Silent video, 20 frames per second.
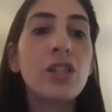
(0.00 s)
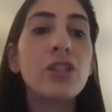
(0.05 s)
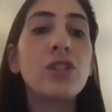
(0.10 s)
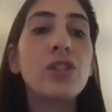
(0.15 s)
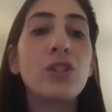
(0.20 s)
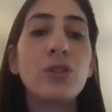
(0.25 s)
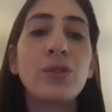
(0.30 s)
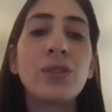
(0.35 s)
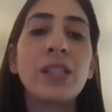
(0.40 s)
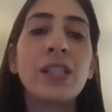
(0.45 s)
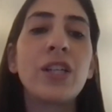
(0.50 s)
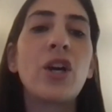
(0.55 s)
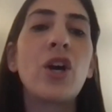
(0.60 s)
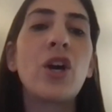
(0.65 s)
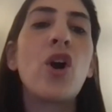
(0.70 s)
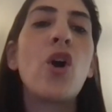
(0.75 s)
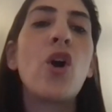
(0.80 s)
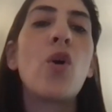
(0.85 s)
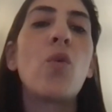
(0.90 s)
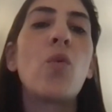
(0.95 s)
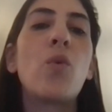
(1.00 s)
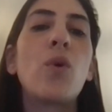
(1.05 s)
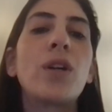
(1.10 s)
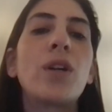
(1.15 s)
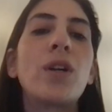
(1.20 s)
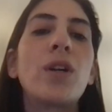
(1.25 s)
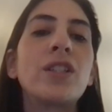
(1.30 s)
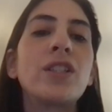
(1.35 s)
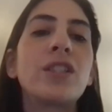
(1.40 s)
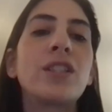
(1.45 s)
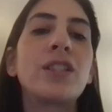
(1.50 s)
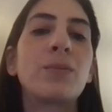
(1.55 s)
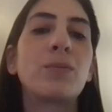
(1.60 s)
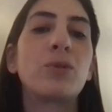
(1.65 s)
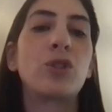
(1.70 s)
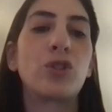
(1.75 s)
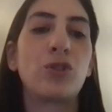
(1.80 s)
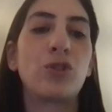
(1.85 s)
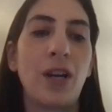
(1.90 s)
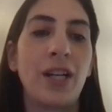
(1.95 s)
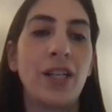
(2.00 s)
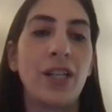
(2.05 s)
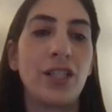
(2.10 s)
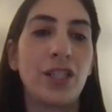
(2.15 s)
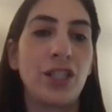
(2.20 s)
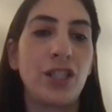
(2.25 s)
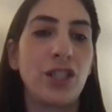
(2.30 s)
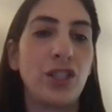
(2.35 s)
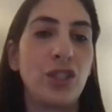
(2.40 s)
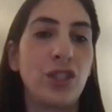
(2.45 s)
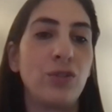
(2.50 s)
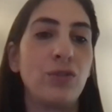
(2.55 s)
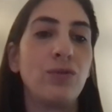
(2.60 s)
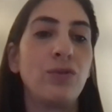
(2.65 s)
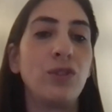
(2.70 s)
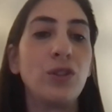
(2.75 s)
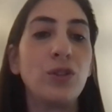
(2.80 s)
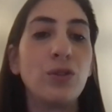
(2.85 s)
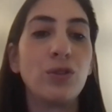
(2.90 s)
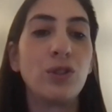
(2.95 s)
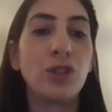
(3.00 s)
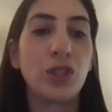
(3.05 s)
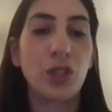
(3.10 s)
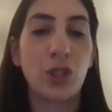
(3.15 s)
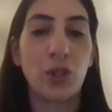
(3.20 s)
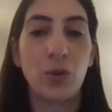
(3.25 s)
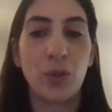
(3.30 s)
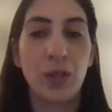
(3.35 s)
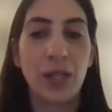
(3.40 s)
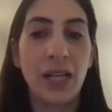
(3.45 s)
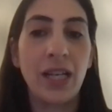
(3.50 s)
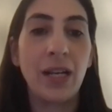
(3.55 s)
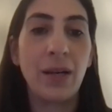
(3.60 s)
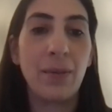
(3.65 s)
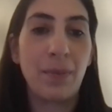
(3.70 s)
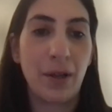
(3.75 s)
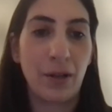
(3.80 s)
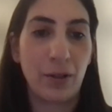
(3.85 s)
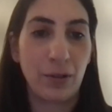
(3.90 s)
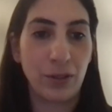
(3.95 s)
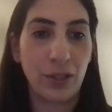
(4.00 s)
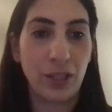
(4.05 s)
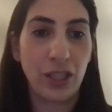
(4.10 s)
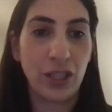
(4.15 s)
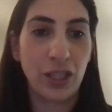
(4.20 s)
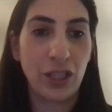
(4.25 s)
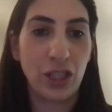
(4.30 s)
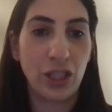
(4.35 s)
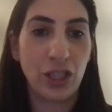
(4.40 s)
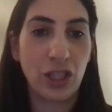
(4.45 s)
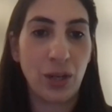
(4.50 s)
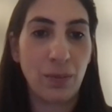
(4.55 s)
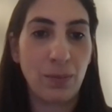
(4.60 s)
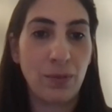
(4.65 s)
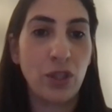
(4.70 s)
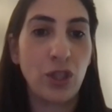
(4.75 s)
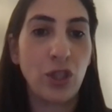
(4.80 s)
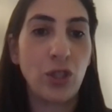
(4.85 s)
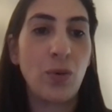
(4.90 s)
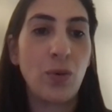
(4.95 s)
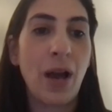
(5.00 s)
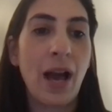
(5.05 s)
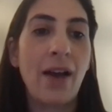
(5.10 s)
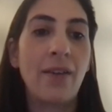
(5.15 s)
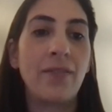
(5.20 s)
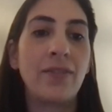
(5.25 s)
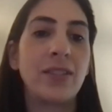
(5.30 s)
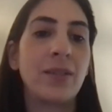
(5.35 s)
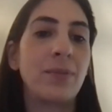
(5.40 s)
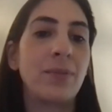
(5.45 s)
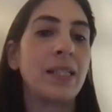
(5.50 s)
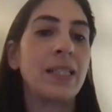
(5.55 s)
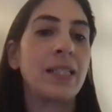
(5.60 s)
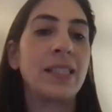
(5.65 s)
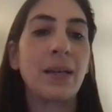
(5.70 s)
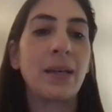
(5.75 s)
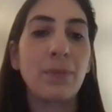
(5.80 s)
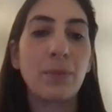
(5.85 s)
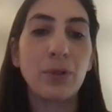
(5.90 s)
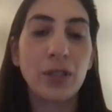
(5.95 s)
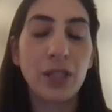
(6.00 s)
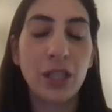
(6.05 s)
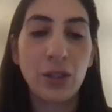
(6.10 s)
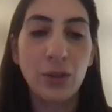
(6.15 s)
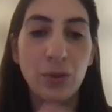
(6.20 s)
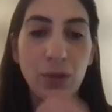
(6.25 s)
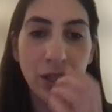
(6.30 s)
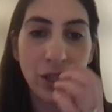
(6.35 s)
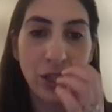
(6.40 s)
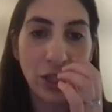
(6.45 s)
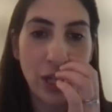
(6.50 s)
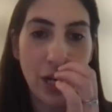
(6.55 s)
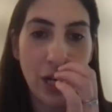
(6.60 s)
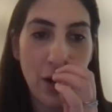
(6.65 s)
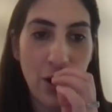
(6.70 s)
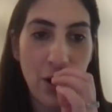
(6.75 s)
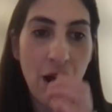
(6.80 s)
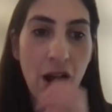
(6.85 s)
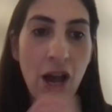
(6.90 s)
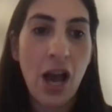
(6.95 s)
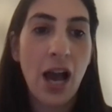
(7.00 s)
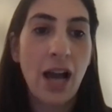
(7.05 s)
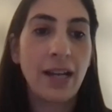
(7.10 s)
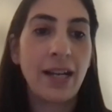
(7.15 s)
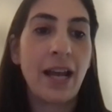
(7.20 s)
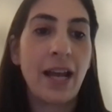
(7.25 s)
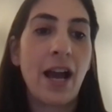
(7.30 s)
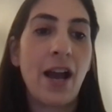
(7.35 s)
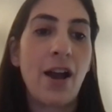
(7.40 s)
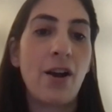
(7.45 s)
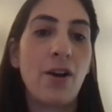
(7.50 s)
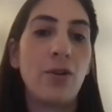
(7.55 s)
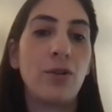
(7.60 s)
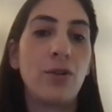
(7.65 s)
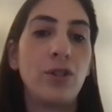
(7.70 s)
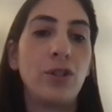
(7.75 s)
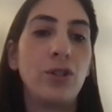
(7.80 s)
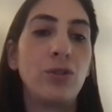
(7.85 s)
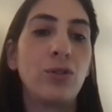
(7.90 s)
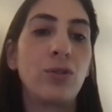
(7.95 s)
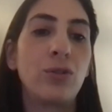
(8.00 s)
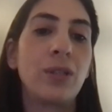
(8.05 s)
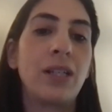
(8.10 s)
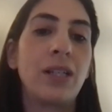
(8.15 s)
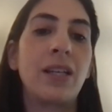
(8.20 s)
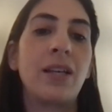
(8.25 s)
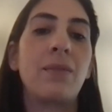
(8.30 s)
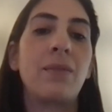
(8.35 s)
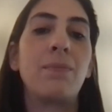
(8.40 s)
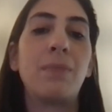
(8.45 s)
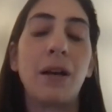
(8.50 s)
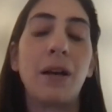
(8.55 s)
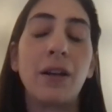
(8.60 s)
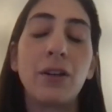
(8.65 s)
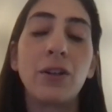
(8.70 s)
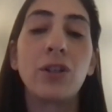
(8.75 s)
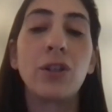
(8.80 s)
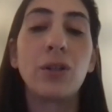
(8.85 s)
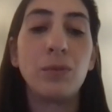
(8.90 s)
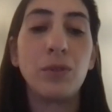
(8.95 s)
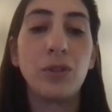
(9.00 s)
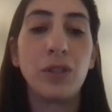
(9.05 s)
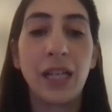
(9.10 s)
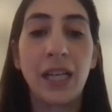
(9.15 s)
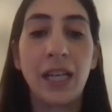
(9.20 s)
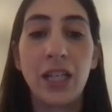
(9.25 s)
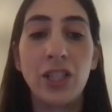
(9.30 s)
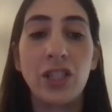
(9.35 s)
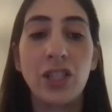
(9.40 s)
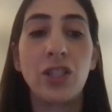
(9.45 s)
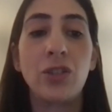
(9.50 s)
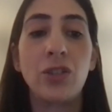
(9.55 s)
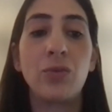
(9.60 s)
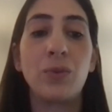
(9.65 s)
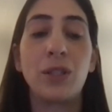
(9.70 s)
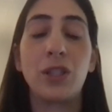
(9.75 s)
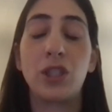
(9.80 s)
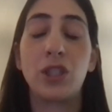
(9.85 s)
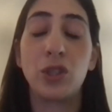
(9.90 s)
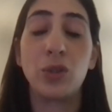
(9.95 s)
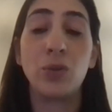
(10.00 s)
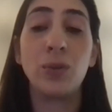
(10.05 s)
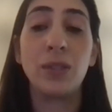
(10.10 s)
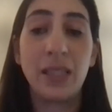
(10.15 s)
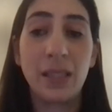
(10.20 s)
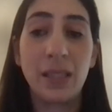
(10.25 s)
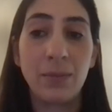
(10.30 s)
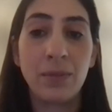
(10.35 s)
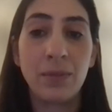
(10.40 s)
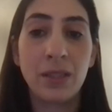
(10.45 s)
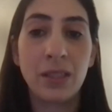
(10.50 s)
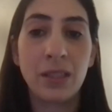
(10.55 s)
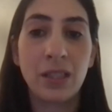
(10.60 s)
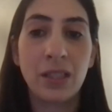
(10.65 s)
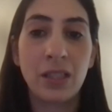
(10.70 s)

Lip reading: Susan, what are some strategies you've used to create a better relationship? Do you have some examples that you can share on how you created better communication with the two teams?